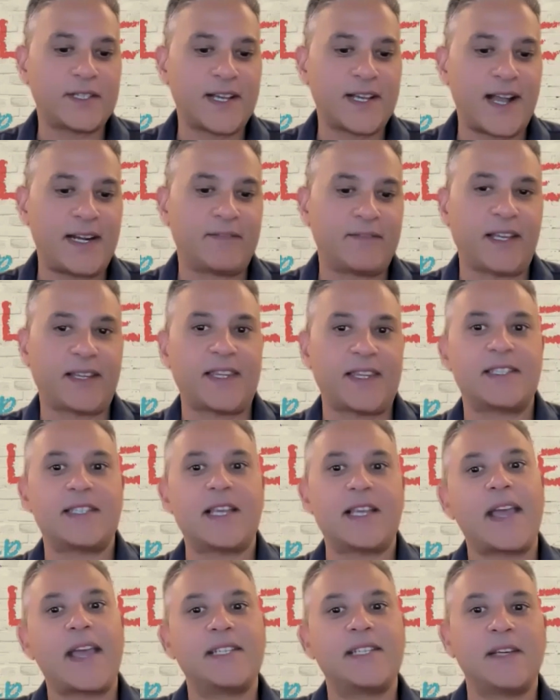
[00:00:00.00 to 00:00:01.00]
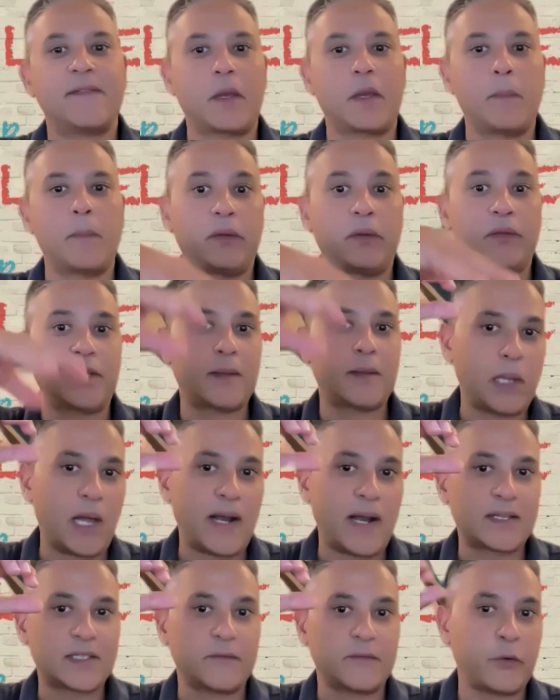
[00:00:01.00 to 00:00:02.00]
kind of like the scientific building
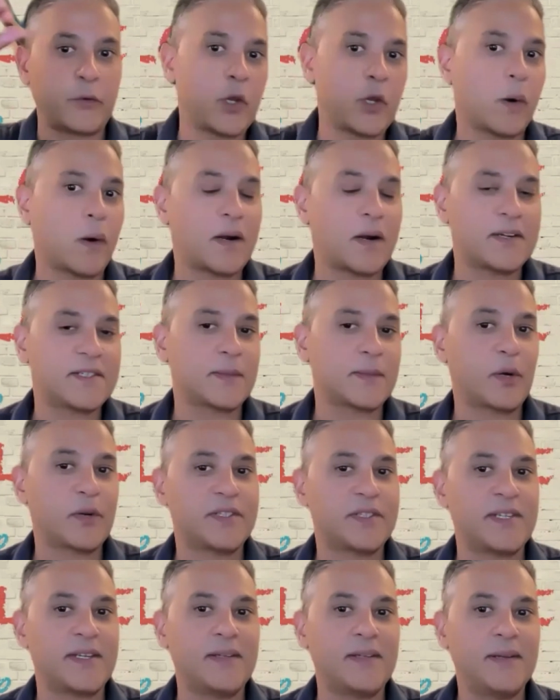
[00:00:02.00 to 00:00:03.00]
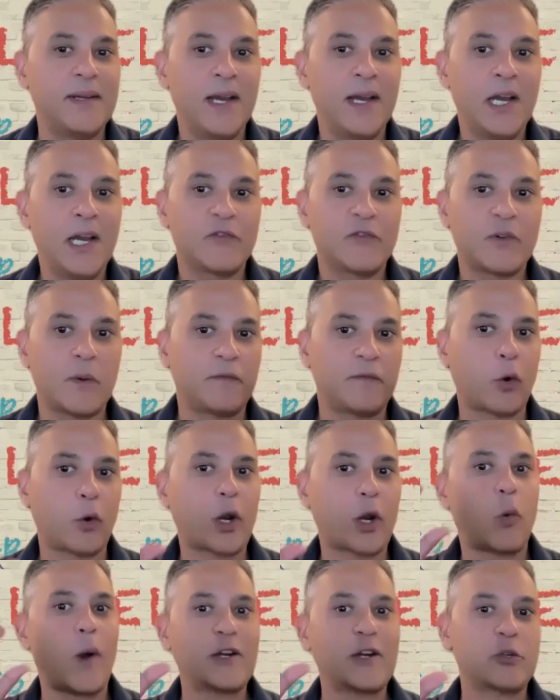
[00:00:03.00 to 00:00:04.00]
blocks of who you are as a person from a
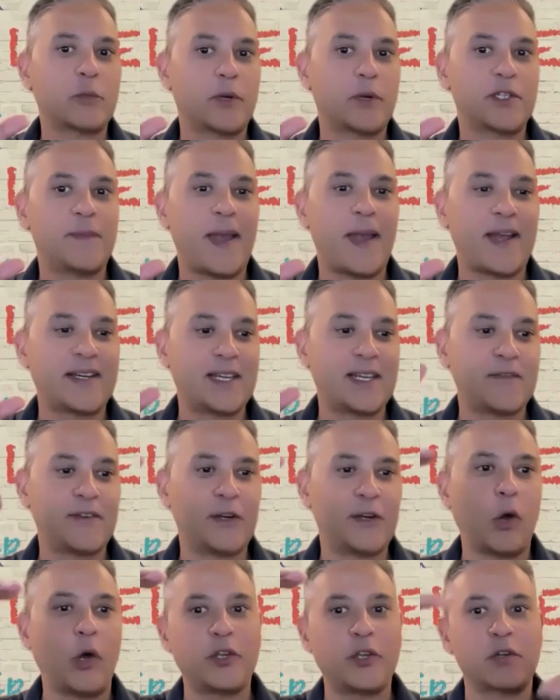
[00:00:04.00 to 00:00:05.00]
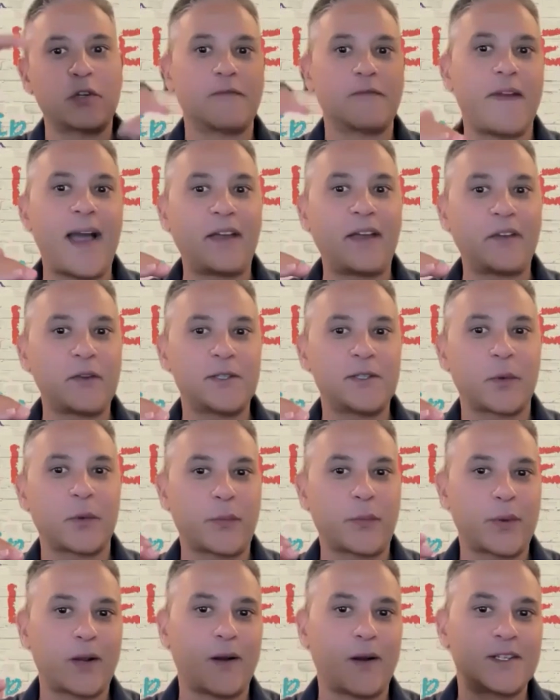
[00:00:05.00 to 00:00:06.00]
4-quadrant perspective and all your values
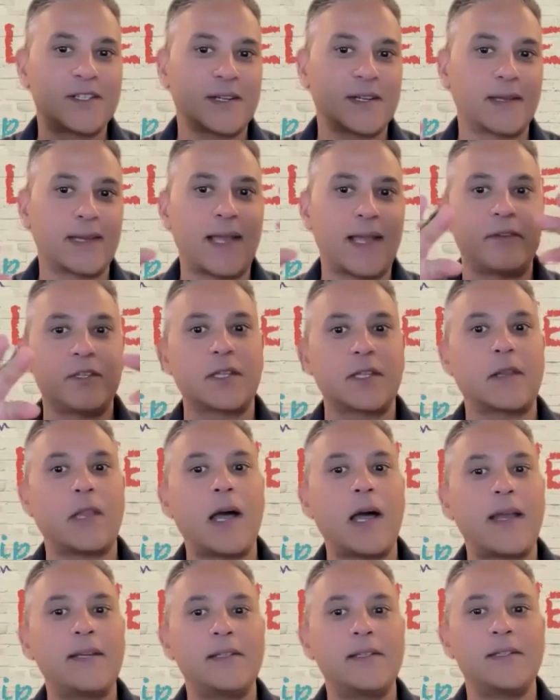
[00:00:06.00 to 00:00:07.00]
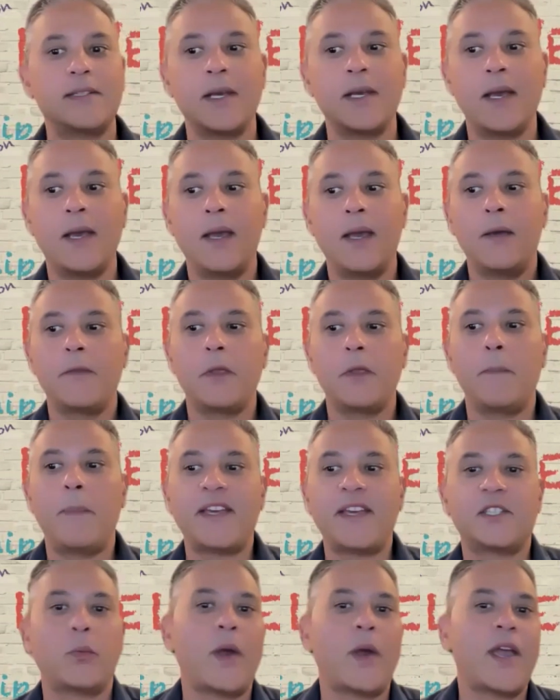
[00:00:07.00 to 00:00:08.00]
with regards to levels and lines, the
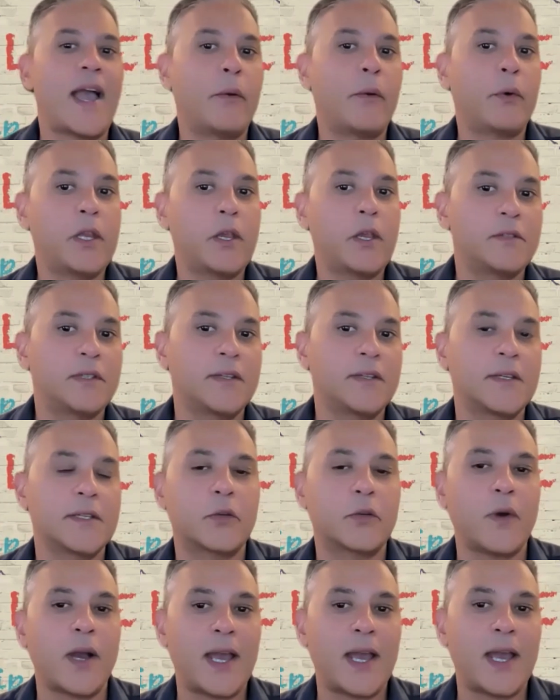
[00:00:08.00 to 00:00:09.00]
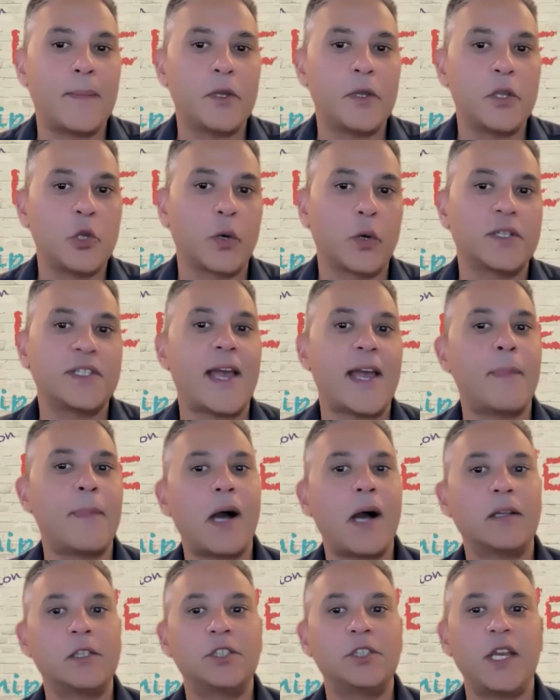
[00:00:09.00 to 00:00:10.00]
best way I would use to describe your
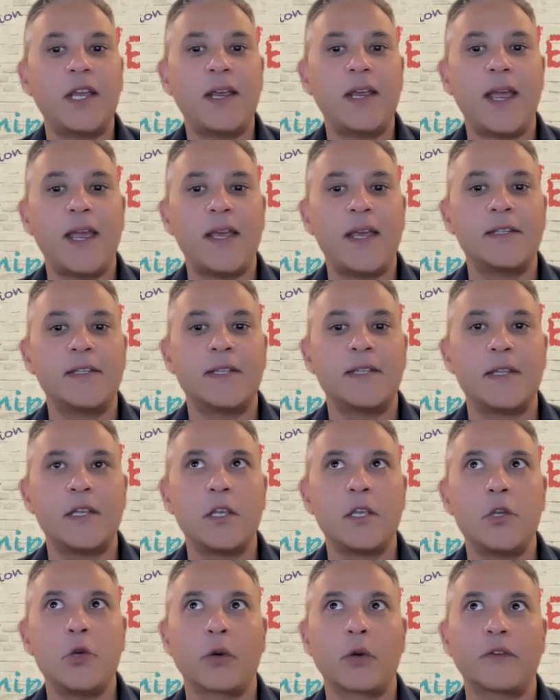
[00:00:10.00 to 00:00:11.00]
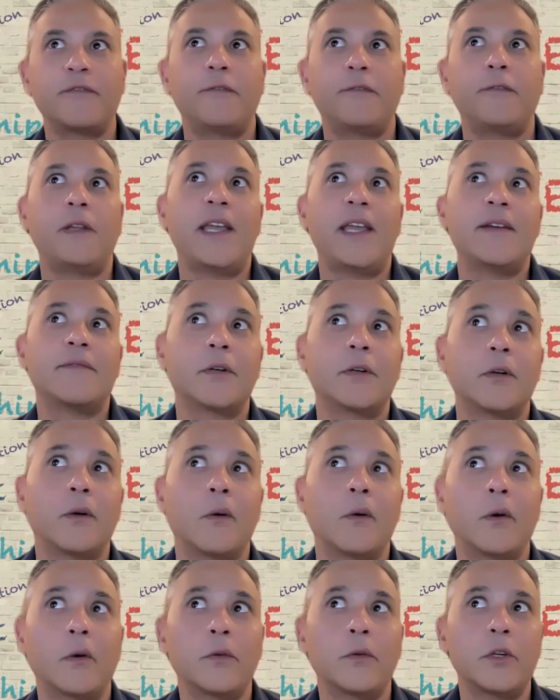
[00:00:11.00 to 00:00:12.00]
typology is your flavor
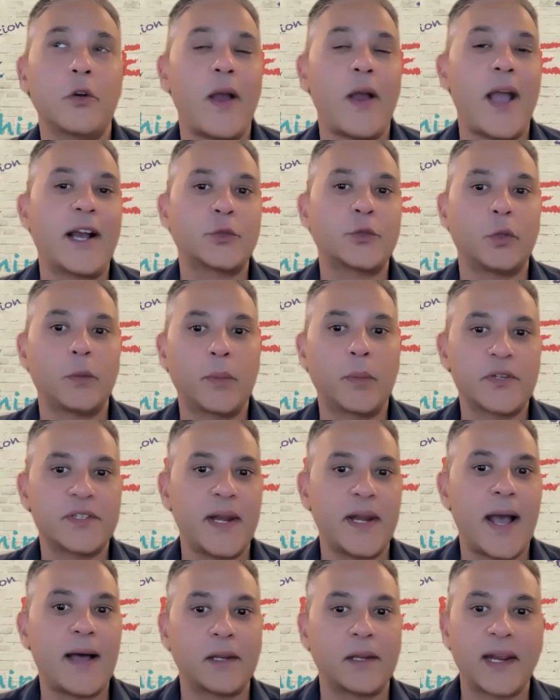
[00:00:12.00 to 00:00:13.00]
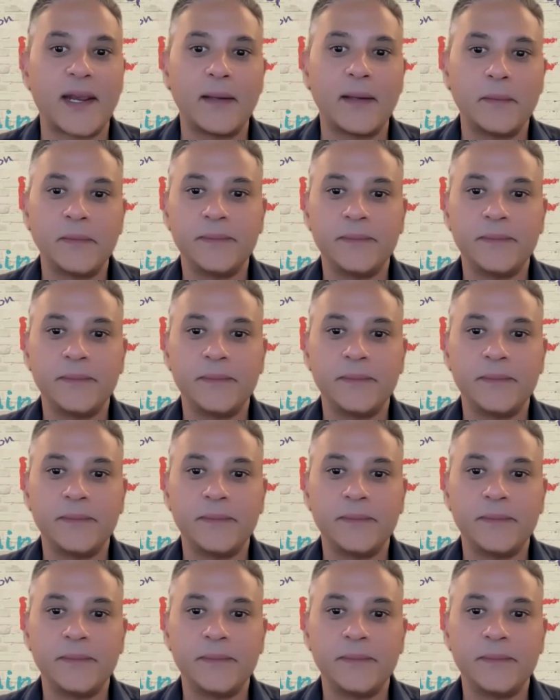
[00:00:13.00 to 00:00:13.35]
or your actual personality.